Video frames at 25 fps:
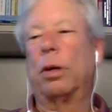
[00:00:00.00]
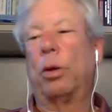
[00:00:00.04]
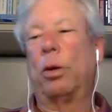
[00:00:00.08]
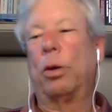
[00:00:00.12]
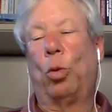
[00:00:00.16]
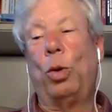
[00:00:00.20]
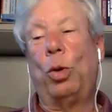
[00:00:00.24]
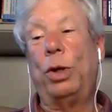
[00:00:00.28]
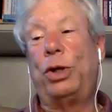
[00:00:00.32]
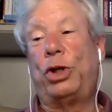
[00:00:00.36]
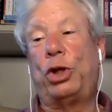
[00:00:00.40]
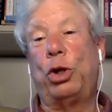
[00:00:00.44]

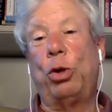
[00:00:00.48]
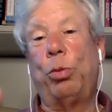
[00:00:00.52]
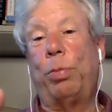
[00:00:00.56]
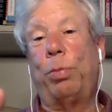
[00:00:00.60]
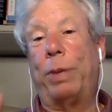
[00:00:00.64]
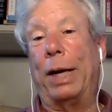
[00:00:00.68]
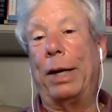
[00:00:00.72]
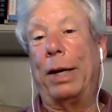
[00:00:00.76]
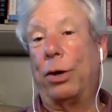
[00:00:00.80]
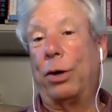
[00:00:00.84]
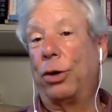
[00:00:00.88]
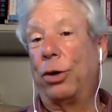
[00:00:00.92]
which you
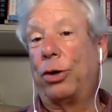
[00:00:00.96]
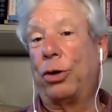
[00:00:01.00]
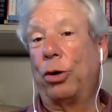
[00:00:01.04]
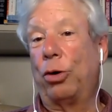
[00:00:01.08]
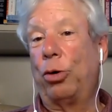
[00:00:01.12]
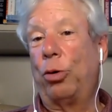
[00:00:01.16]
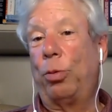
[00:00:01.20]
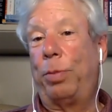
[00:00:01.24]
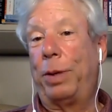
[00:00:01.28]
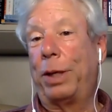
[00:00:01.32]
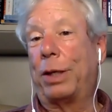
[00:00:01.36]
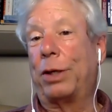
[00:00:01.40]
better
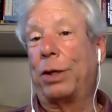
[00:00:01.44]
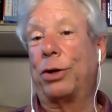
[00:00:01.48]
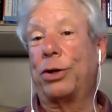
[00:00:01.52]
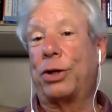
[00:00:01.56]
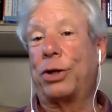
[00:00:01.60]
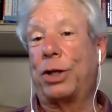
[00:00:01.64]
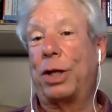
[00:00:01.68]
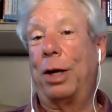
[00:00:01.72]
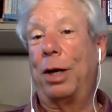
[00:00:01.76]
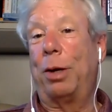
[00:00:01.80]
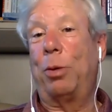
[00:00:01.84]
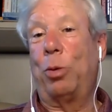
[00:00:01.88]
do
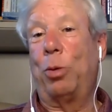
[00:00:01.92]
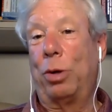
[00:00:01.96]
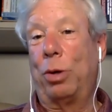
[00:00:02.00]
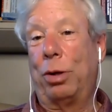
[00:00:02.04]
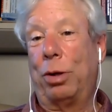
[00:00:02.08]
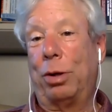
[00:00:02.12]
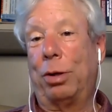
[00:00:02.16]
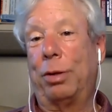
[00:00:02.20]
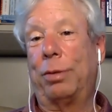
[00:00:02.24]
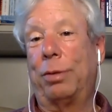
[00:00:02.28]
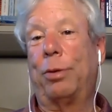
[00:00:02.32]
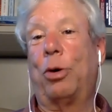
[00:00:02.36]
because they
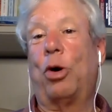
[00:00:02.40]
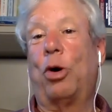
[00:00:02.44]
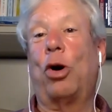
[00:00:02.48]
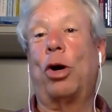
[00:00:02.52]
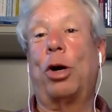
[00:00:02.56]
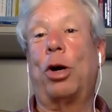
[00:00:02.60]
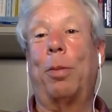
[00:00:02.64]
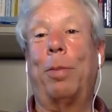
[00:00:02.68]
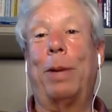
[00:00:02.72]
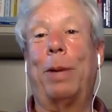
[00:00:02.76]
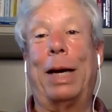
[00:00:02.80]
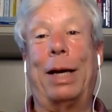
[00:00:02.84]
will
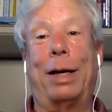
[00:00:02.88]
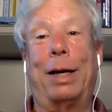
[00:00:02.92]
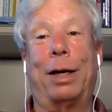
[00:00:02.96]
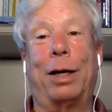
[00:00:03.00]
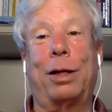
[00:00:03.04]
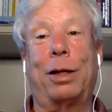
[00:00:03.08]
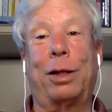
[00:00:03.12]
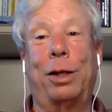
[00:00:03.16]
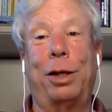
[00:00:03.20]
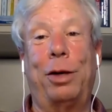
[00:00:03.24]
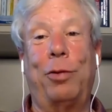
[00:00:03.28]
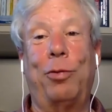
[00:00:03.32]

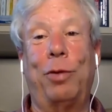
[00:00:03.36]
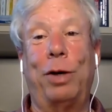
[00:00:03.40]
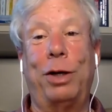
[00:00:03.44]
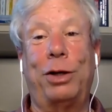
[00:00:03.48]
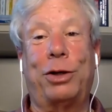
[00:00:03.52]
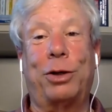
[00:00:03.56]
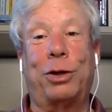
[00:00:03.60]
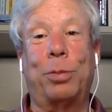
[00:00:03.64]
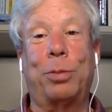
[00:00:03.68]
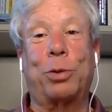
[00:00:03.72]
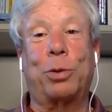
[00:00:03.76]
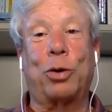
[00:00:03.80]
automatically
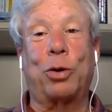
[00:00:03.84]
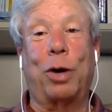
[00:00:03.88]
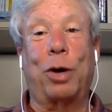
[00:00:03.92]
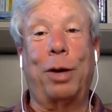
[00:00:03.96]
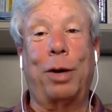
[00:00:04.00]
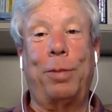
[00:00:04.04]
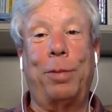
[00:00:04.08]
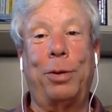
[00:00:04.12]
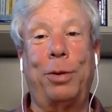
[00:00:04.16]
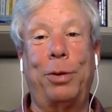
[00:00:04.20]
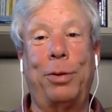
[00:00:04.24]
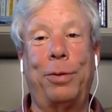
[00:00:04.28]

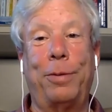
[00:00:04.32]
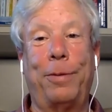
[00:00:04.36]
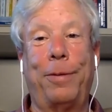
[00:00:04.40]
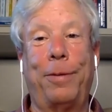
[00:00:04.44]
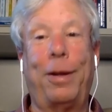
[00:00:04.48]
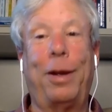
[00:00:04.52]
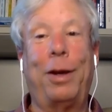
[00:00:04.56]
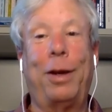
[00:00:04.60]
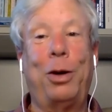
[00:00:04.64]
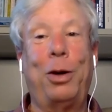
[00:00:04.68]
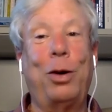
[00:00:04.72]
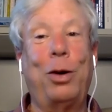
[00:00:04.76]
resubscribe you,
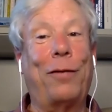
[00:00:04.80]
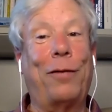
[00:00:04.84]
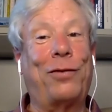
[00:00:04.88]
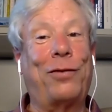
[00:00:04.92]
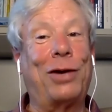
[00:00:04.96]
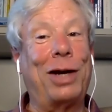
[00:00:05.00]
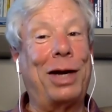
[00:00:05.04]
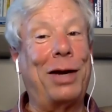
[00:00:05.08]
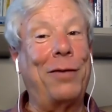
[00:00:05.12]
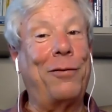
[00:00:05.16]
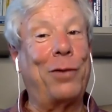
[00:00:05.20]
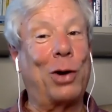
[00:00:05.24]
you have
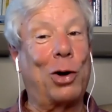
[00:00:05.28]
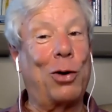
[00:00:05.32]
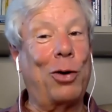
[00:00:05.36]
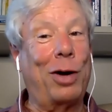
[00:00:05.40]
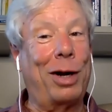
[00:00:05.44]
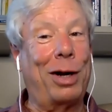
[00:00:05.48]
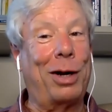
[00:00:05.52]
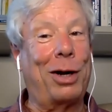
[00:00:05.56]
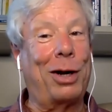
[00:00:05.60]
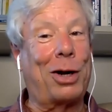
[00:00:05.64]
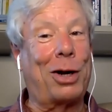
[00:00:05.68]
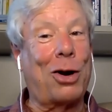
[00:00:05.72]
to give a
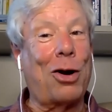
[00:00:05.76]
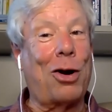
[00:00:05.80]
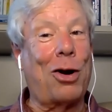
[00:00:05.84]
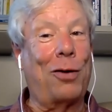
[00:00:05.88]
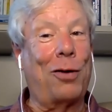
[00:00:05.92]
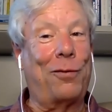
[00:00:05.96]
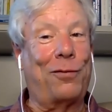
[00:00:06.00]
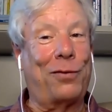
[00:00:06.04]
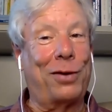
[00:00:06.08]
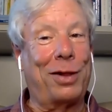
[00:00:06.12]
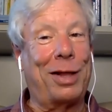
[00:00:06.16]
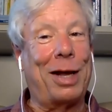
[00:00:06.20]
credit
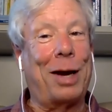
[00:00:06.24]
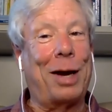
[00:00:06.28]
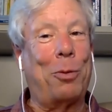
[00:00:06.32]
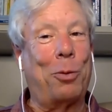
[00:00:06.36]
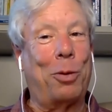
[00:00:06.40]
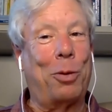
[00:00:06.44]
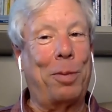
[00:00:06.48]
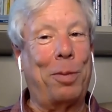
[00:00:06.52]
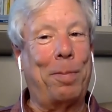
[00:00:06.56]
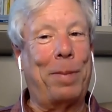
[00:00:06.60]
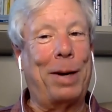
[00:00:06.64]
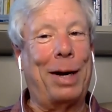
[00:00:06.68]
card for that
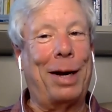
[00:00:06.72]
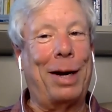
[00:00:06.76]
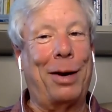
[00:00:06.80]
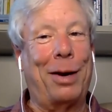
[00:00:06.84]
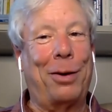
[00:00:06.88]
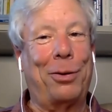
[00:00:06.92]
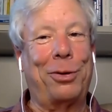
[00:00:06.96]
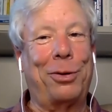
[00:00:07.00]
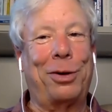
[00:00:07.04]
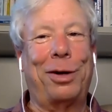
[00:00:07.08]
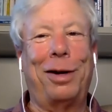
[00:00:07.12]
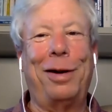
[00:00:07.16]

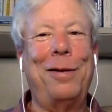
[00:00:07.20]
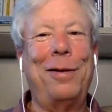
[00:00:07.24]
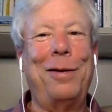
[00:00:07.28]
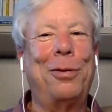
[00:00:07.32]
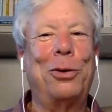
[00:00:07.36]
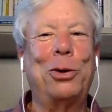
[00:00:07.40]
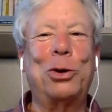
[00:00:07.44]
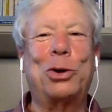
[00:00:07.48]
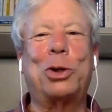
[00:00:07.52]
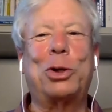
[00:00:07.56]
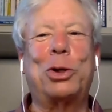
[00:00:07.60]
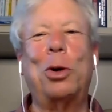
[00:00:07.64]
£1.
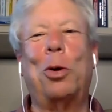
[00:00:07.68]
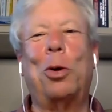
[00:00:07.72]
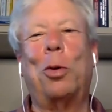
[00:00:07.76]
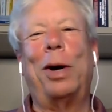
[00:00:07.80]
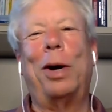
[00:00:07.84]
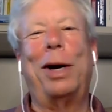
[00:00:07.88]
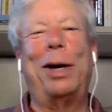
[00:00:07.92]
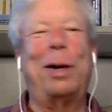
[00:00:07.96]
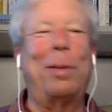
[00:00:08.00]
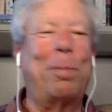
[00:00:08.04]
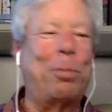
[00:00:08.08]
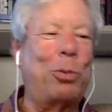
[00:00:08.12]
There's no
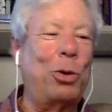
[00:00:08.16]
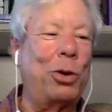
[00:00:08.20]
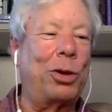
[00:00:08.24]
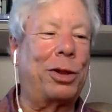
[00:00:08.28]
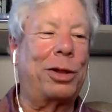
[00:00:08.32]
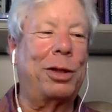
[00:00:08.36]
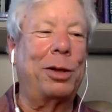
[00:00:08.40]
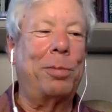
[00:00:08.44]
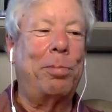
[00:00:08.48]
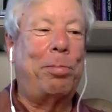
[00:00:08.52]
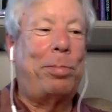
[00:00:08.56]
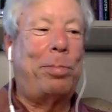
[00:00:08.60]
way to
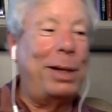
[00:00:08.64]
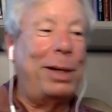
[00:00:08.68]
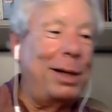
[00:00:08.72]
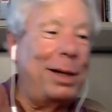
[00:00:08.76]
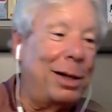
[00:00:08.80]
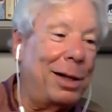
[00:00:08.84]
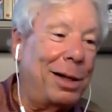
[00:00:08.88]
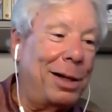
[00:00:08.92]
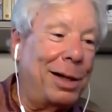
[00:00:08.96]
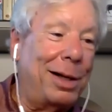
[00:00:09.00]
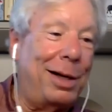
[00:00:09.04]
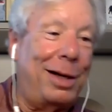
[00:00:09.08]
put the
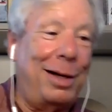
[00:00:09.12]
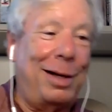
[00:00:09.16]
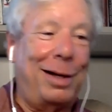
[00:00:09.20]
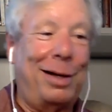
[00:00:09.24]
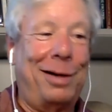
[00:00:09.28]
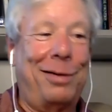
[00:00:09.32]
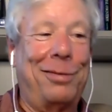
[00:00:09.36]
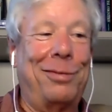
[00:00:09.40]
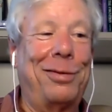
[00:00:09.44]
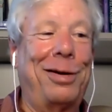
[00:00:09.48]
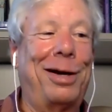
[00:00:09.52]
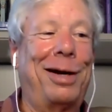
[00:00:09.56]
bill in,
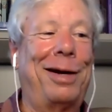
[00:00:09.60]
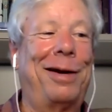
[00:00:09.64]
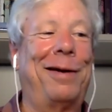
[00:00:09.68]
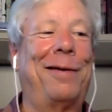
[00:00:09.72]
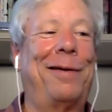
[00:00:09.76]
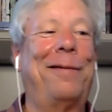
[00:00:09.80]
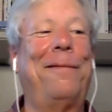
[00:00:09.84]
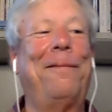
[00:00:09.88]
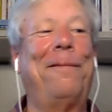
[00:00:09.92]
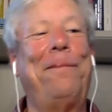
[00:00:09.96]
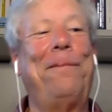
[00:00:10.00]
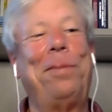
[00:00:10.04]
right?
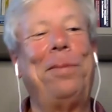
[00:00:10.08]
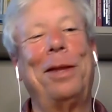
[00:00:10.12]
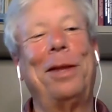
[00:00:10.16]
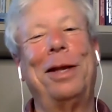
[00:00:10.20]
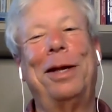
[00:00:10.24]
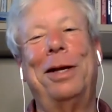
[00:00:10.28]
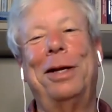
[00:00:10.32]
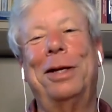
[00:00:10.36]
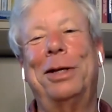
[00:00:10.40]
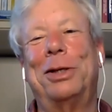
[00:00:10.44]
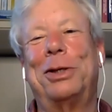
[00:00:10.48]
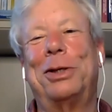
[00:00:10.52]

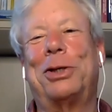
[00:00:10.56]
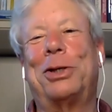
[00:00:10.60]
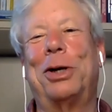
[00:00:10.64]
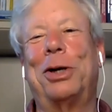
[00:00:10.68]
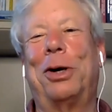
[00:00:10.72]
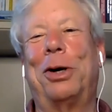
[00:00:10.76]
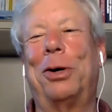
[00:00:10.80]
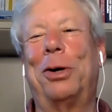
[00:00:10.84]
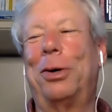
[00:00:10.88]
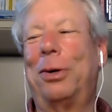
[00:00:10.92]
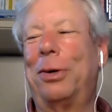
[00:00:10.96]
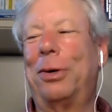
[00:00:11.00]

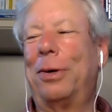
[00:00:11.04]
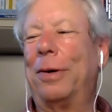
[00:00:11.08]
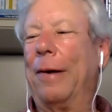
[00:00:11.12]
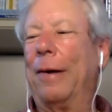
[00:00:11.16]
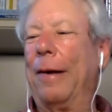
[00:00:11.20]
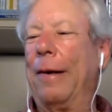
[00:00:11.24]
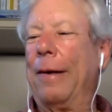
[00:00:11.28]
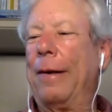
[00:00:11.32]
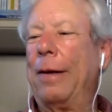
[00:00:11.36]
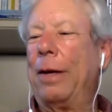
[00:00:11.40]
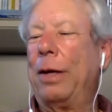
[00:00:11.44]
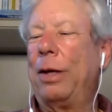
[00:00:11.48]
So
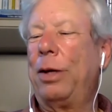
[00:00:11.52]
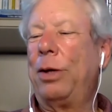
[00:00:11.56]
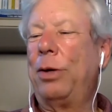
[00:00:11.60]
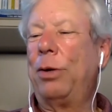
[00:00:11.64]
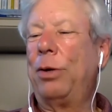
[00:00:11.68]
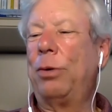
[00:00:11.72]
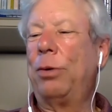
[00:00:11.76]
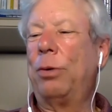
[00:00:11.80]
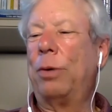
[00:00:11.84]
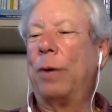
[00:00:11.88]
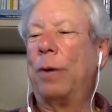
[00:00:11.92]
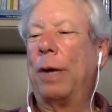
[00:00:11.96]

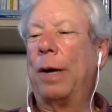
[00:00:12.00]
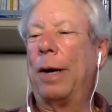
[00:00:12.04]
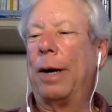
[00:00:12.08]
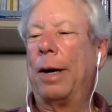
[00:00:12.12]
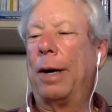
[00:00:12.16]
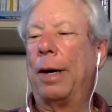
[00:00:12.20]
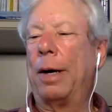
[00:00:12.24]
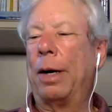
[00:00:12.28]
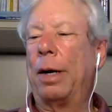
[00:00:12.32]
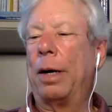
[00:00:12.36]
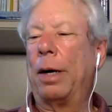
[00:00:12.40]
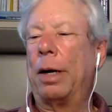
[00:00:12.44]

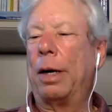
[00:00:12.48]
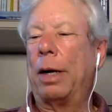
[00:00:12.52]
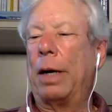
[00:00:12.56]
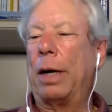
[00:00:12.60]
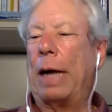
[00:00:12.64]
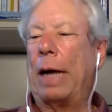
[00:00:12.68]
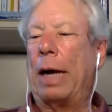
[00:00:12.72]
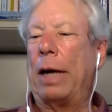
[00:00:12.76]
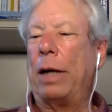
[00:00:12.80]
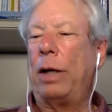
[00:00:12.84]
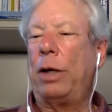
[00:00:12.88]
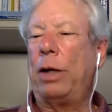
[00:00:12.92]
what
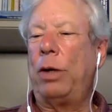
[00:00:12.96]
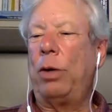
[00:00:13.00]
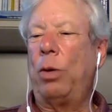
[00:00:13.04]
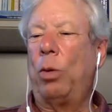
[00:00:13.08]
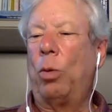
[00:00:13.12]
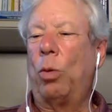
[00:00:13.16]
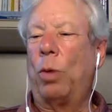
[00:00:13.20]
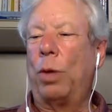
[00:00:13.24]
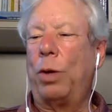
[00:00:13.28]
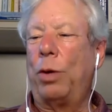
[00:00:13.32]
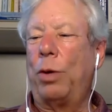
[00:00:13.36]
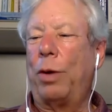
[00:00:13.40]

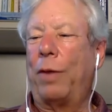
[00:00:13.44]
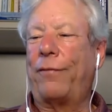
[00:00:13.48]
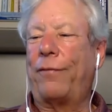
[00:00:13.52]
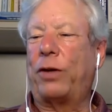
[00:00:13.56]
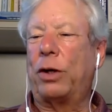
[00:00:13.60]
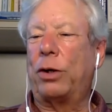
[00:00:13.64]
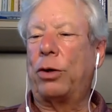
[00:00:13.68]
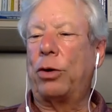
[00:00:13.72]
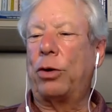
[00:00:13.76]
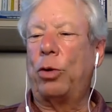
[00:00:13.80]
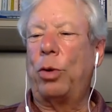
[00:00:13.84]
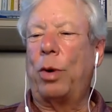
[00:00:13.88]
do you have
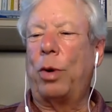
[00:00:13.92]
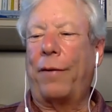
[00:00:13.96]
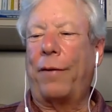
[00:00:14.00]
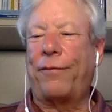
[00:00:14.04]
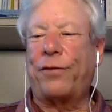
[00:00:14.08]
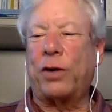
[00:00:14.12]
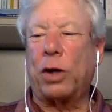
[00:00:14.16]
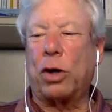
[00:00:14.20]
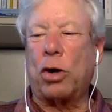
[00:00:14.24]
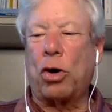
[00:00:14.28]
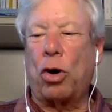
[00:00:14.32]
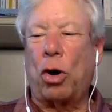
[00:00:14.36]
to do? You have
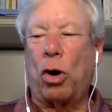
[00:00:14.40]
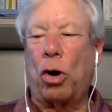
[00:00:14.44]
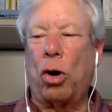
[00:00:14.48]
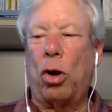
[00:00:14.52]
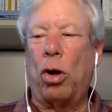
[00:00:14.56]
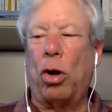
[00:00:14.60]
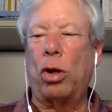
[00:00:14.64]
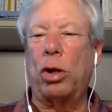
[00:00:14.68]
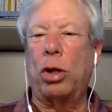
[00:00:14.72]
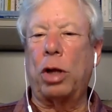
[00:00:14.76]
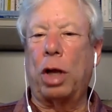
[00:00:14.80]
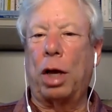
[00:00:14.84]
to
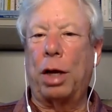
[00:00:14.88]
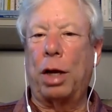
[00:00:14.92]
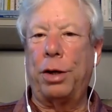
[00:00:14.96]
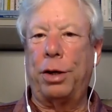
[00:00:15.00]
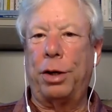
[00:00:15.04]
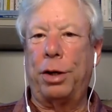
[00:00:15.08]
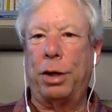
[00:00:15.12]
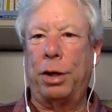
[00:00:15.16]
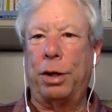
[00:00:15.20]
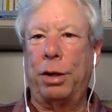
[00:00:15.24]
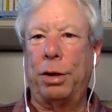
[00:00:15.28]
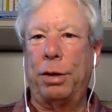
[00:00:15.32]
call
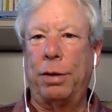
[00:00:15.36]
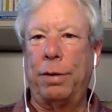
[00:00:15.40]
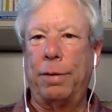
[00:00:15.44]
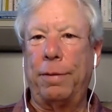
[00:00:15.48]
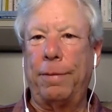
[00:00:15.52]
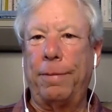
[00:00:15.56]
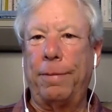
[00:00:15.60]
London